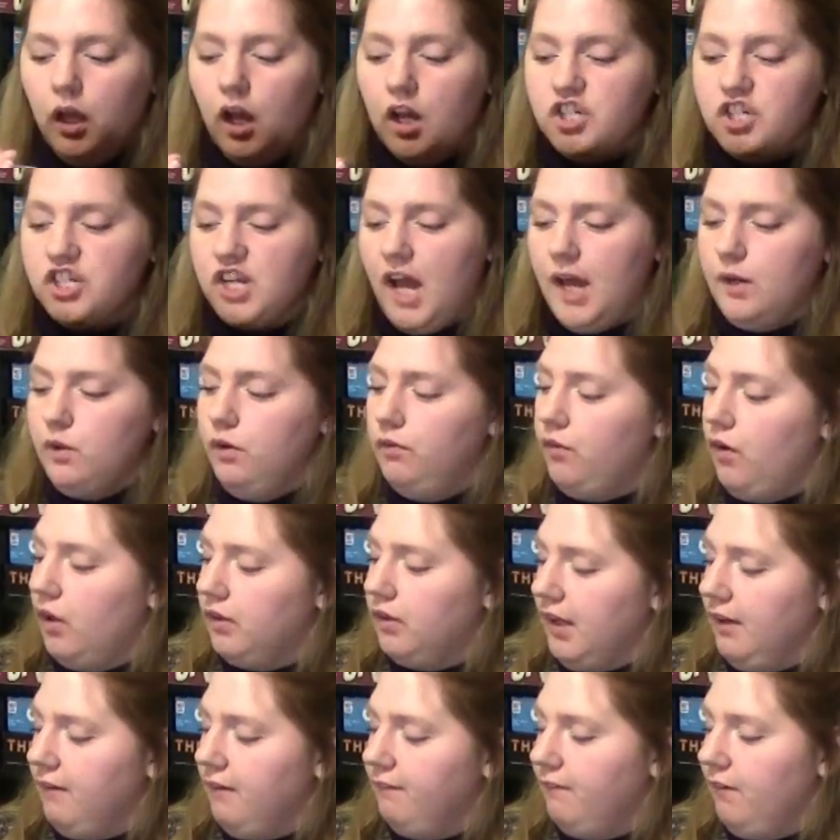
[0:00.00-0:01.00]
A Shadow of
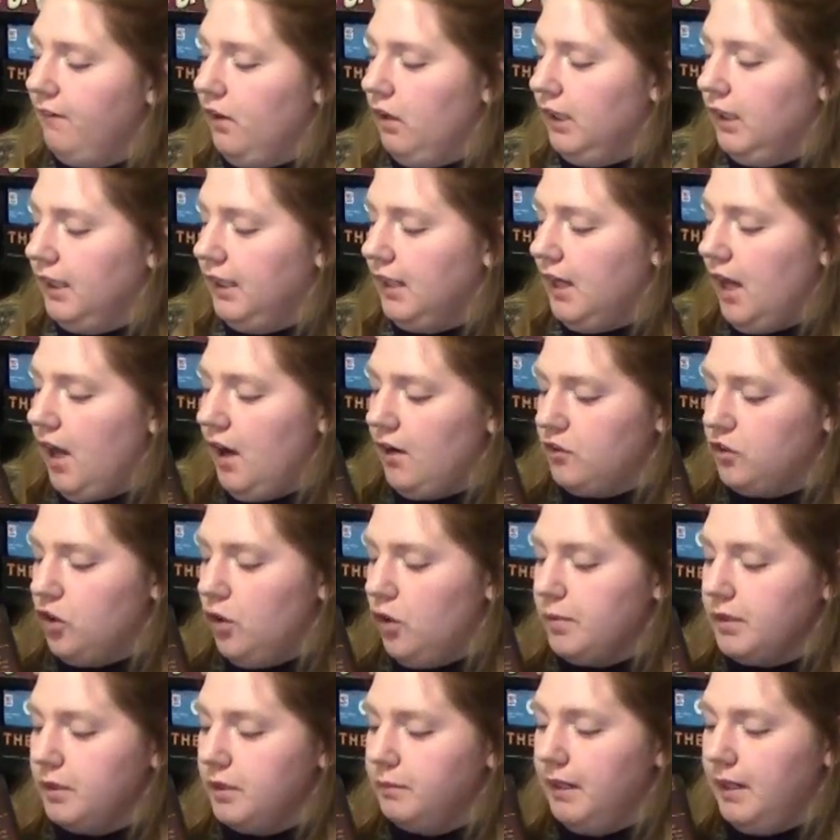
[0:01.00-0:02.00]
All Night Falling,
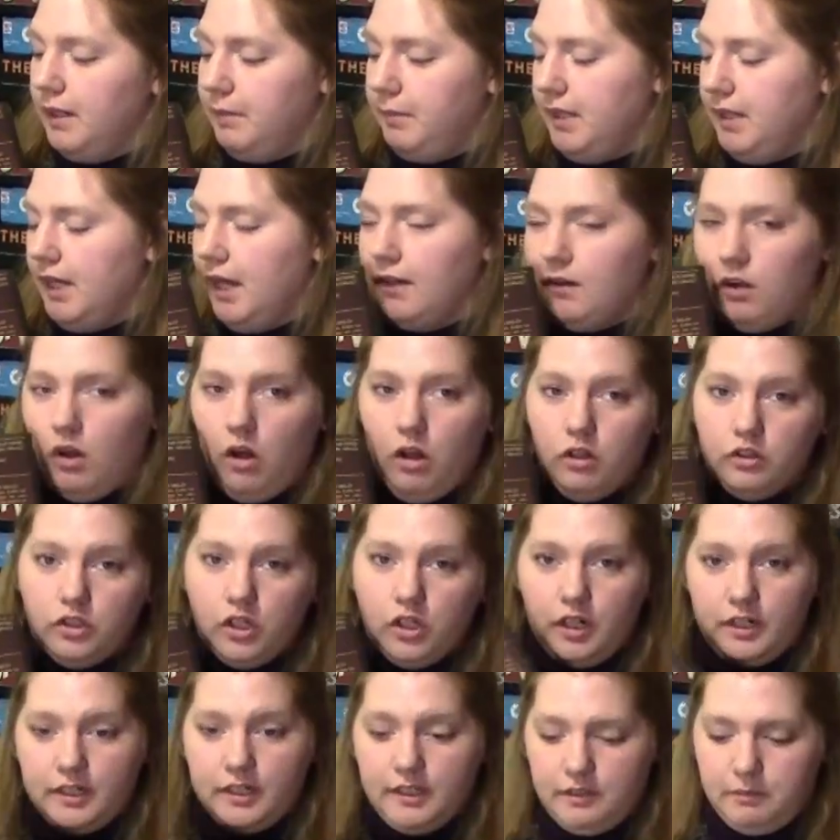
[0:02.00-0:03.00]
October's Baby, and All
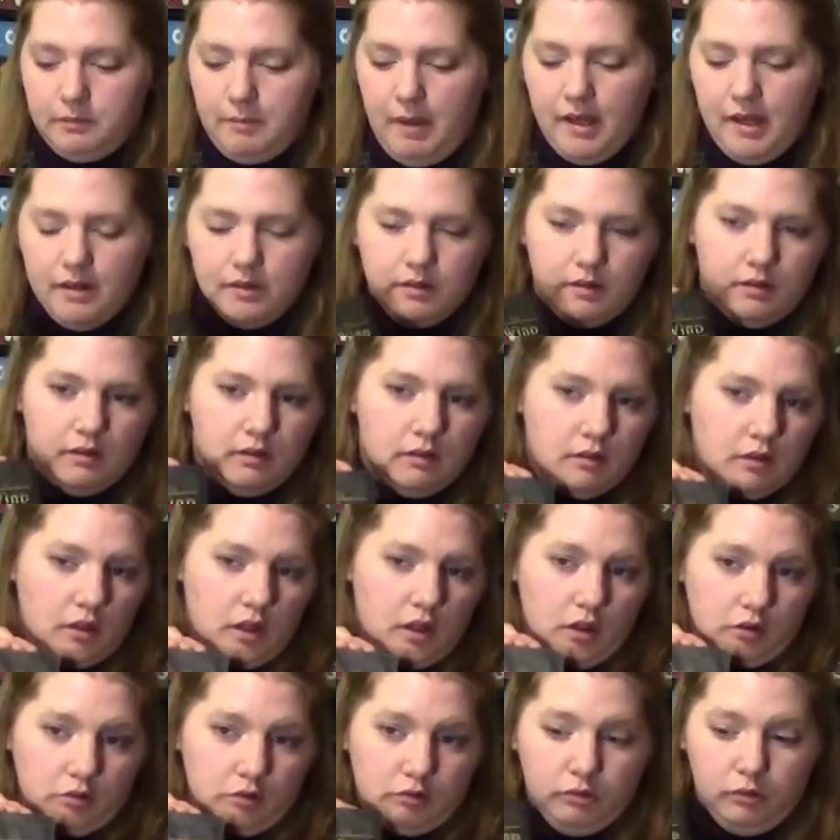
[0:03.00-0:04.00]
Darkness Met,
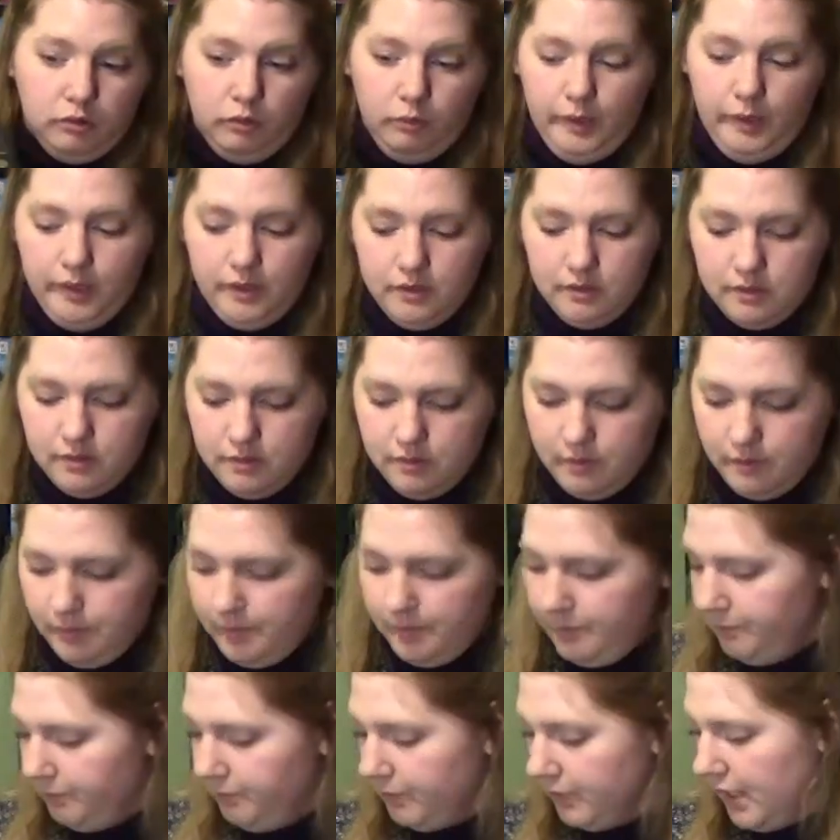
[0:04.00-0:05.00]
A Cruel Wind.
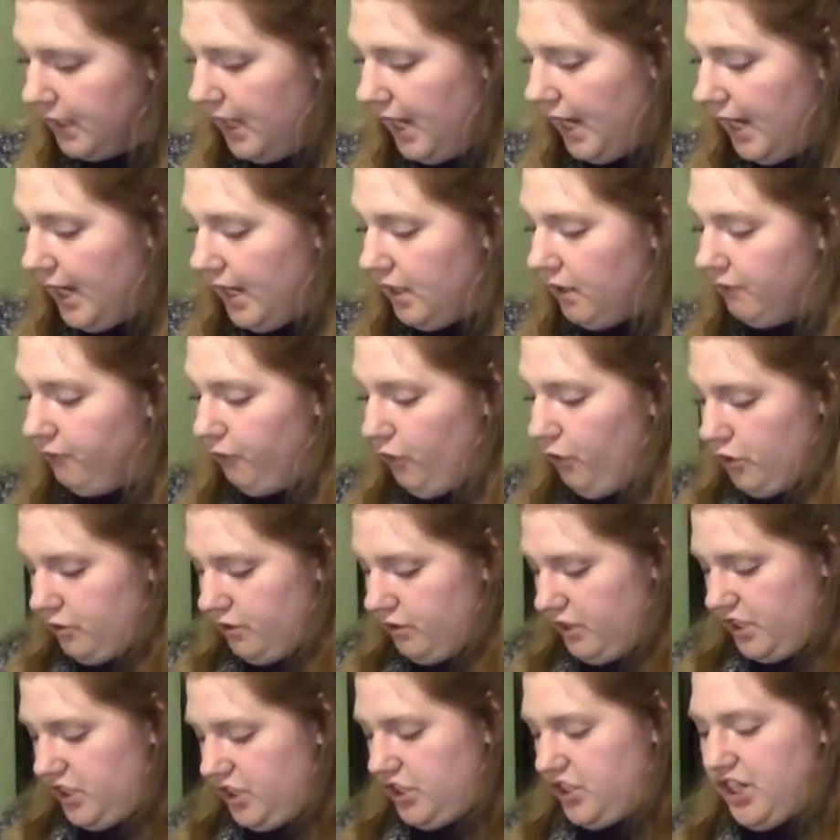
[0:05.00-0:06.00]
And A
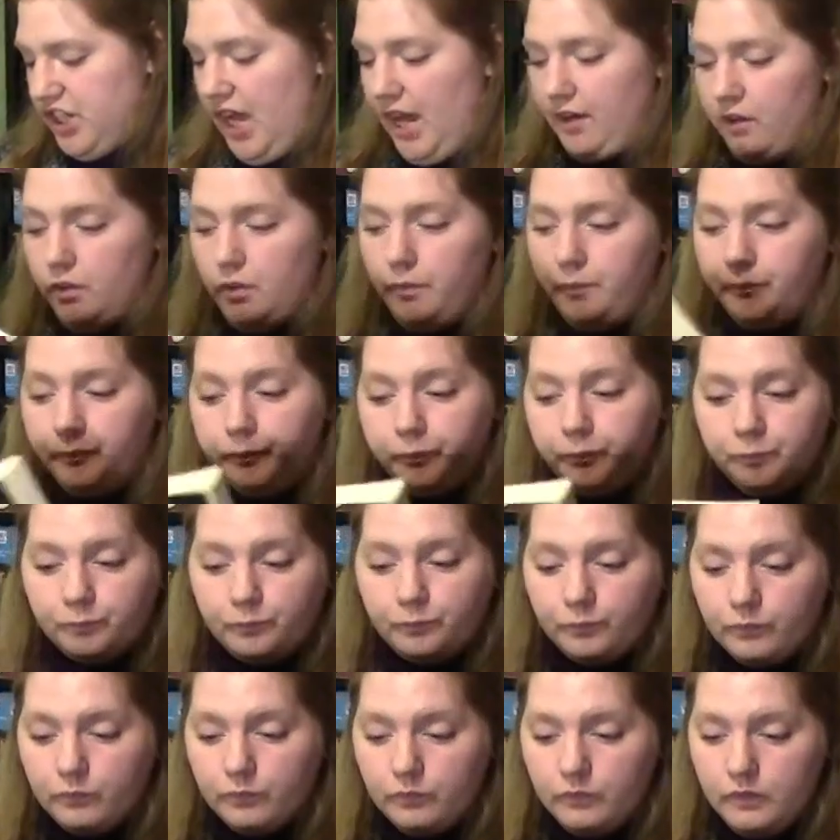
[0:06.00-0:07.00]
Fortress in Shadow,
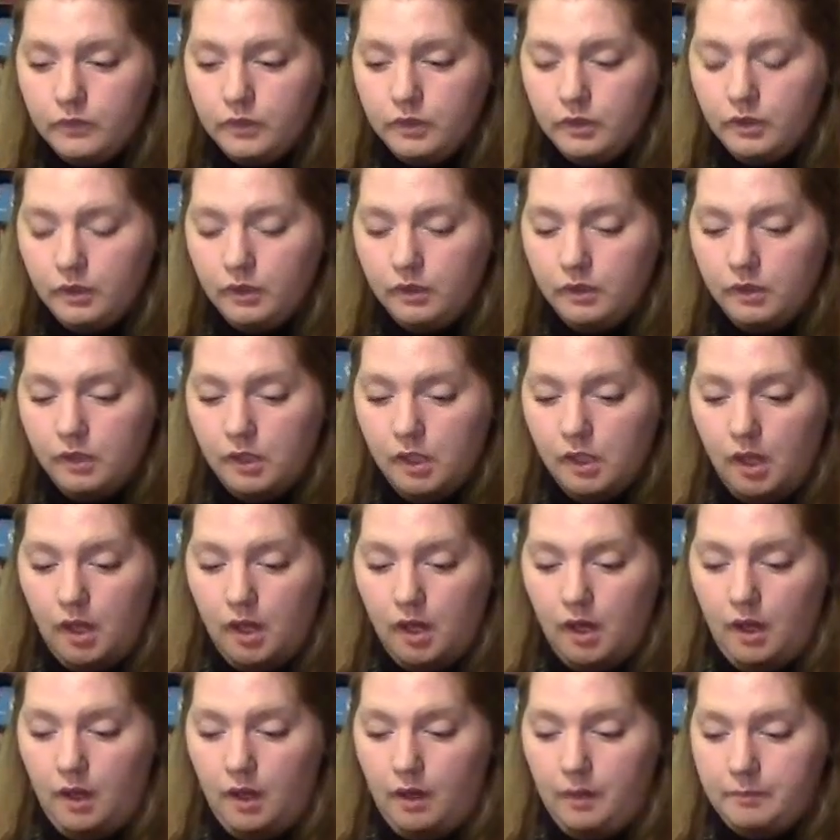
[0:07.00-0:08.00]

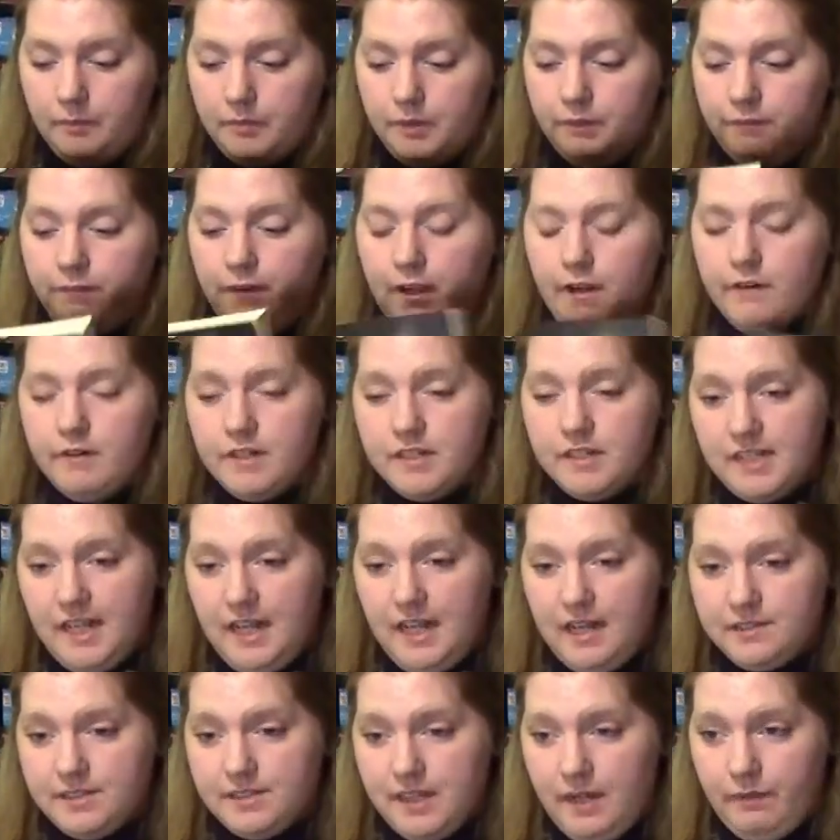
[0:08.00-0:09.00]
The Fire in His
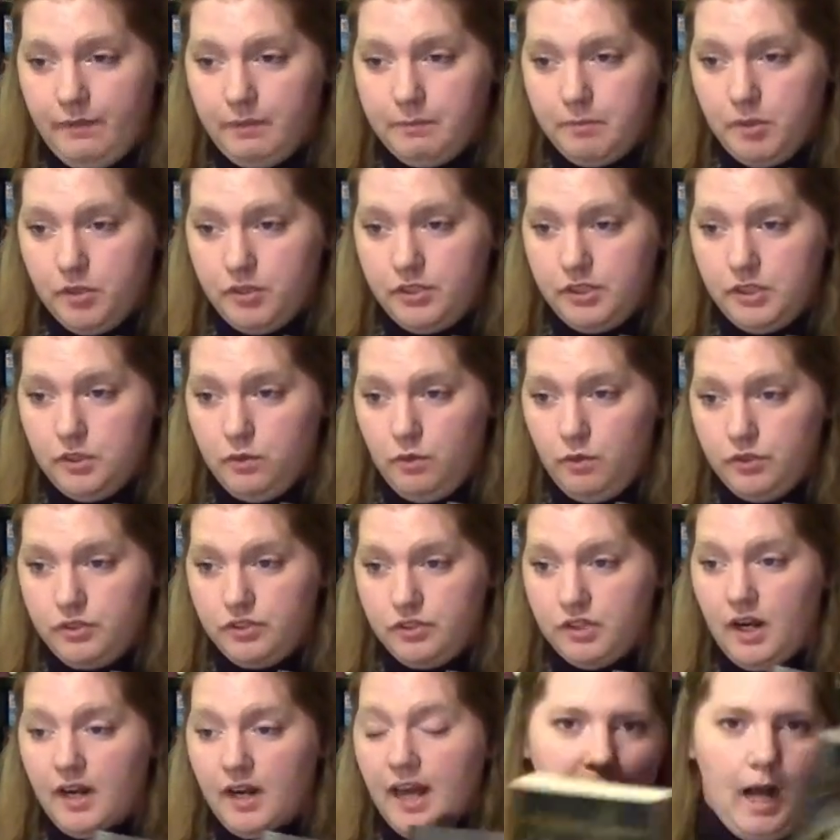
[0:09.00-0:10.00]
Hands, and With Mercy Towards
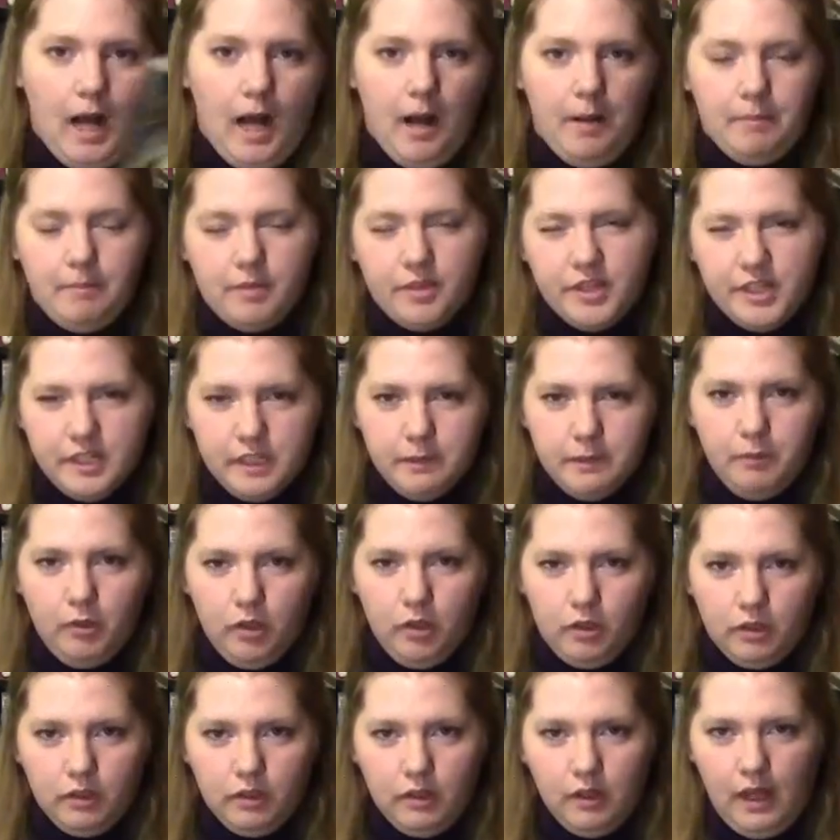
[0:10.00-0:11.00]
None. This
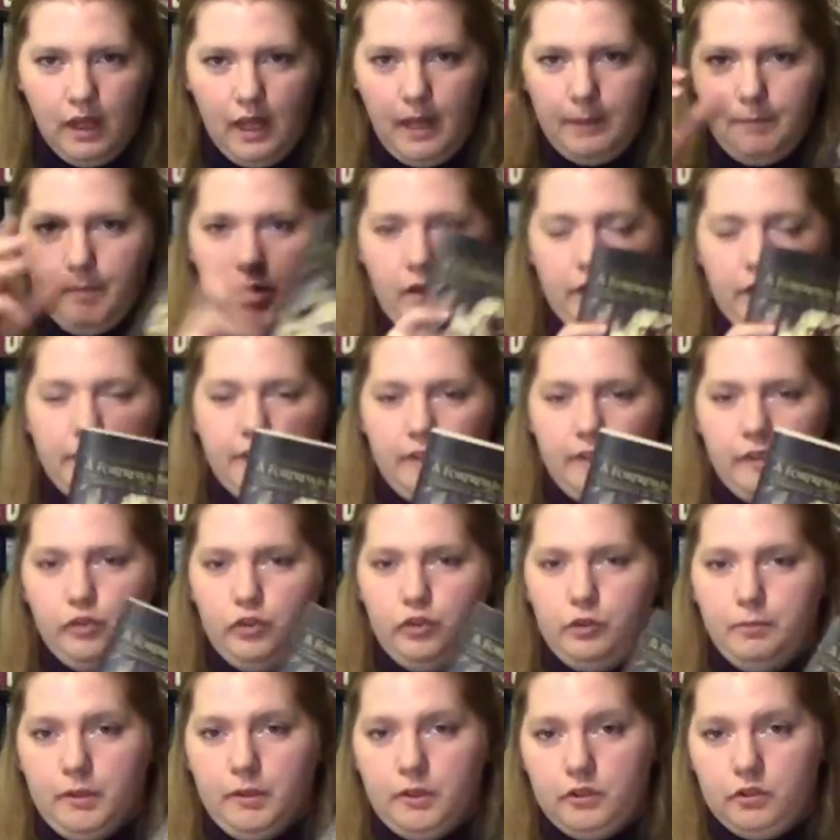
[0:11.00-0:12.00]
book I bought at a
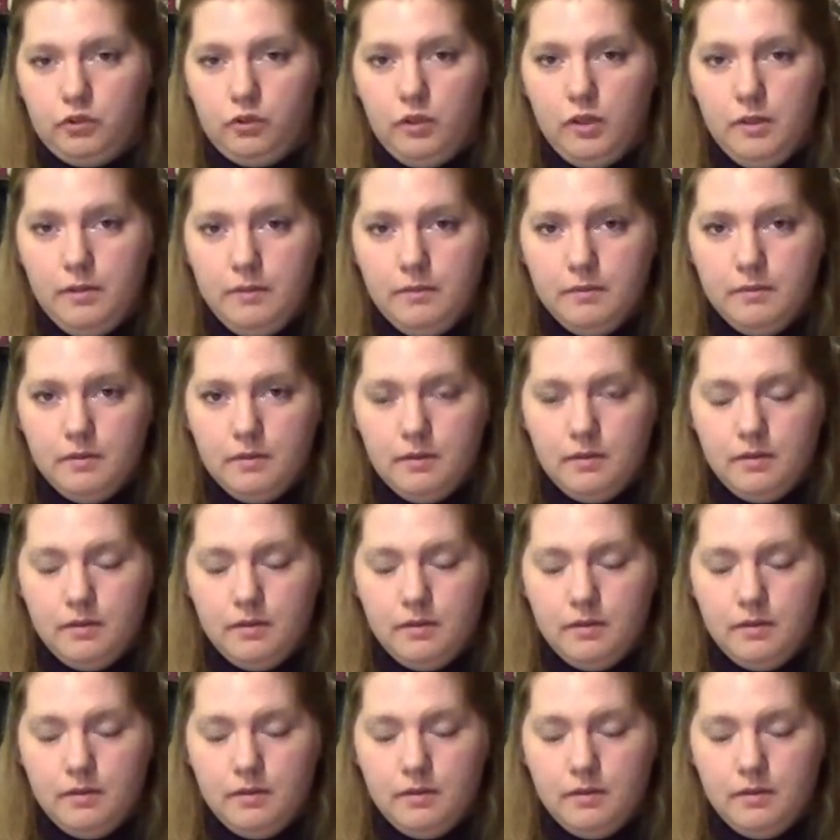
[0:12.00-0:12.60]
used bookstore.